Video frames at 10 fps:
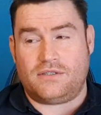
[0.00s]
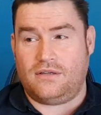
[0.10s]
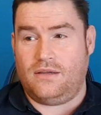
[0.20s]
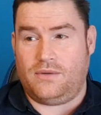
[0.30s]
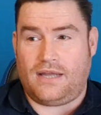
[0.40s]
We
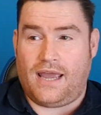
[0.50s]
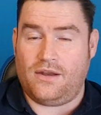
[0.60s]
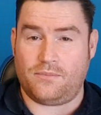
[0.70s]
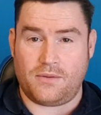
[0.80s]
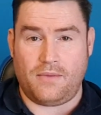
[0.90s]
see, we
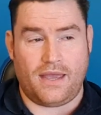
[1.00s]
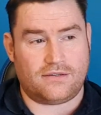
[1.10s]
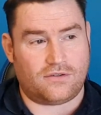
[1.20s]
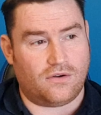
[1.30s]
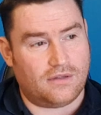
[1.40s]
tidy up the
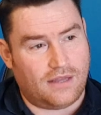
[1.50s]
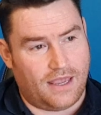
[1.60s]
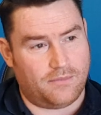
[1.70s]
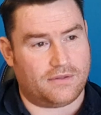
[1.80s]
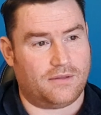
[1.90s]
mess all the
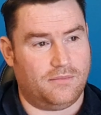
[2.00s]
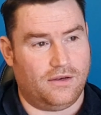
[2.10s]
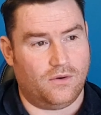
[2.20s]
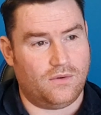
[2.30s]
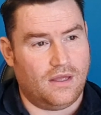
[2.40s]
time with them,
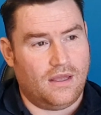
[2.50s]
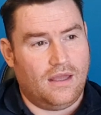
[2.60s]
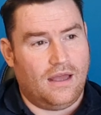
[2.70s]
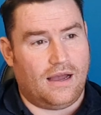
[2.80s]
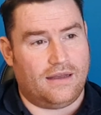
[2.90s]
you know?
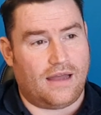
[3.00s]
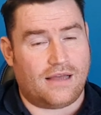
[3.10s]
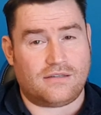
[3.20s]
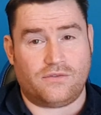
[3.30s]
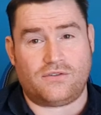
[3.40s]
And
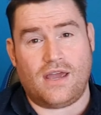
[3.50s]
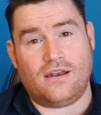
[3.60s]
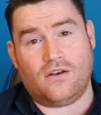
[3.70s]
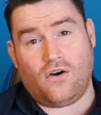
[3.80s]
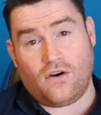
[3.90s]
as I've
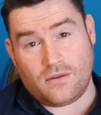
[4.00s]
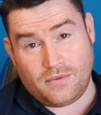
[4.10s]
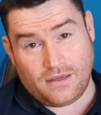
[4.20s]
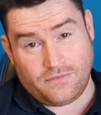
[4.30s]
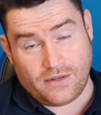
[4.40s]
said in all of
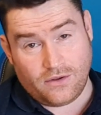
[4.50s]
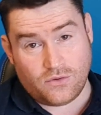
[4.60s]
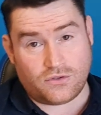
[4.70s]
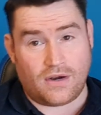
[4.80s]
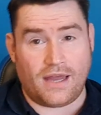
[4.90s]
my
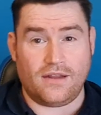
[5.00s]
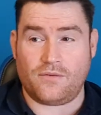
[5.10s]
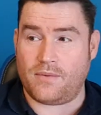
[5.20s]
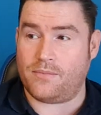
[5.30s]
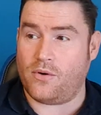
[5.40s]
videos or any
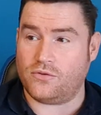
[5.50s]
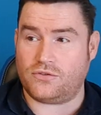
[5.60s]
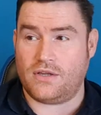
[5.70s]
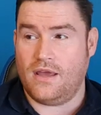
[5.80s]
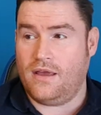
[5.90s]
of my
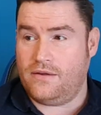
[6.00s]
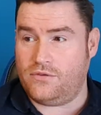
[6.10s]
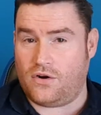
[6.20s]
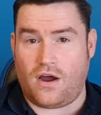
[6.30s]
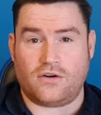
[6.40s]
posts,
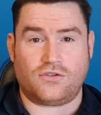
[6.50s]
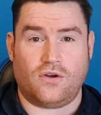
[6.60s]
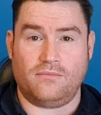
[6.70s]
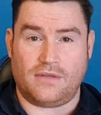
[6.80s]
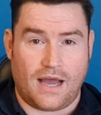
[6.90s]
there are
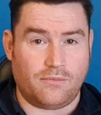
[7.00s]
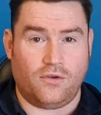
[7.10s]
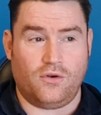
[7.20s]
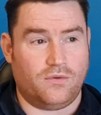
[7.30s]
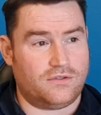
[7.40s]
some
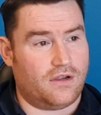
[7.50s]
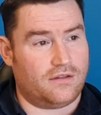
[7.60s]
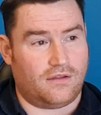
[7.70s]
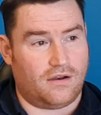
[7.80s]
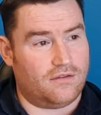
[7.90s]
damn good ones
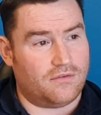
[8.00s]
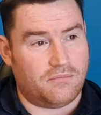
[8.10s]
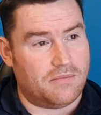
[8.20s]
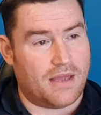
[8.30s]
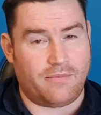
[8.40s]
out there.
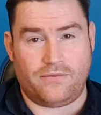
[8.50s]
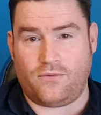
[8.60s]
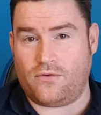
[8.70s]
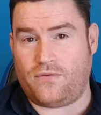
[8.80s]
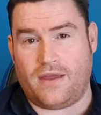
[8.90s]
There'd be maybe
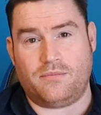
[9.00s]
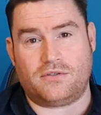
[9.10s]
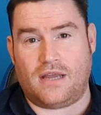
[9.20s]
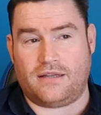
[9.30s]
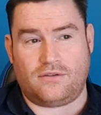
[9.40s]
four or five
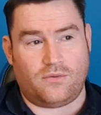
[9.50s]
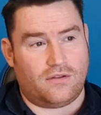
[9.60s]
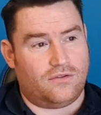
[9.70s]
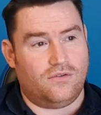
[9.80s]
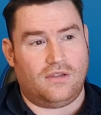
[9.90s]
percent
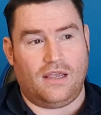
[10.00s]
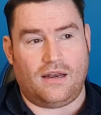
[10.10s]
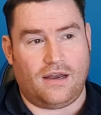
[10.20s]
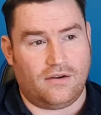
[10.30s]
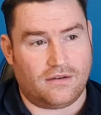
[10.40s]
throughout the UK
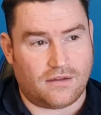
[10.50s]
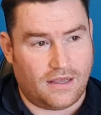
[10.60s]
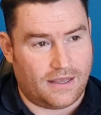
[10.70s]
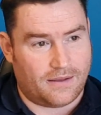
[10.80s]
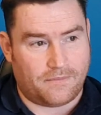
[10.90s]
and Ireland.
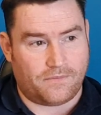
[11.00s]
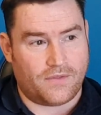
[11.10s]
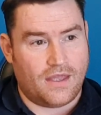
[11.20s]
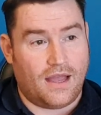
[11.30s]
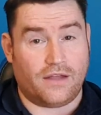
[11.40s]

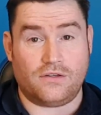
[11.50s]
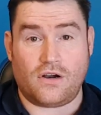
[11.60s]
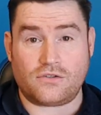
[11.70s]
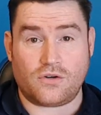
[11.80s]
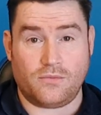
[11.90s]
Um, and
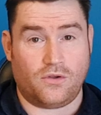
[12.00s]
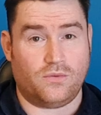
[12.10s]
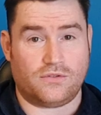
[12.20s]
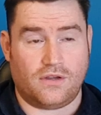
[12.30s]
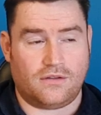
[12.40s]
there are some
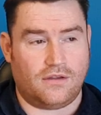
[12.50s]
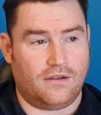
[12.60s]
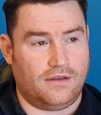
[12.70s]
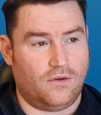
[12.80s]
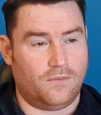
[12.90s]
good ones out
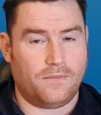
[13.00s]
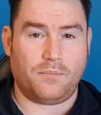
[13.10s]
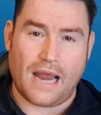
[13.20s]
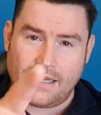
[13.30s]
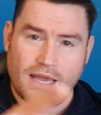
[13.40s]
there, you know.
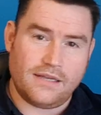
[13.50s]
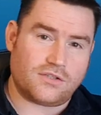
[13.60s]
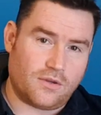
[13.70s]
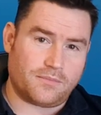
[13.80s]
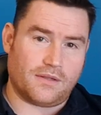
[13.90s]
But I'll tell
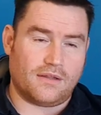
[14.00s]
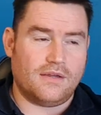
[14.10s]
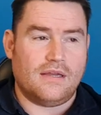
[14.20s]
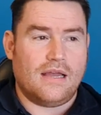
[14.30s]
you something.